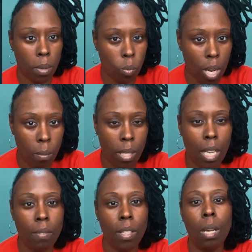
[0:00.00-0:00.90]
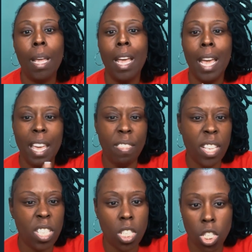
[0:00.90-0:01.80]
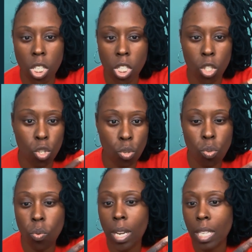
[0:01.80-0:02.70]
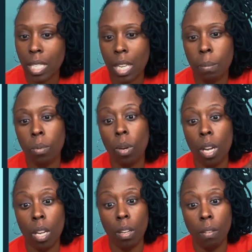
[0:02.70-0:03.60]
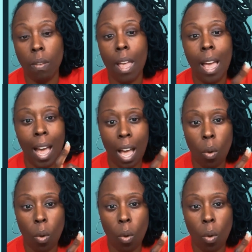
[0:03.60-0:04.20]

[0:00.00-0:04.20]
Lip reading: around me level up. And this is just a true example of how